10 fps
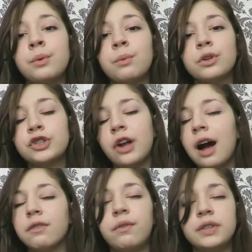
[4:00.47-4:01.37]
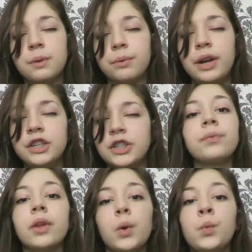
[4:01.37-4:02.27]
we watched half of this operation,
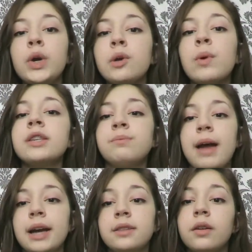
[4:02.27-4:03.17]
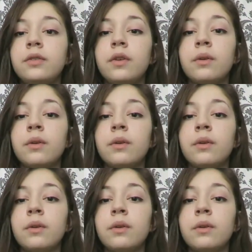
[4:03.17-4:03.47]
we went back to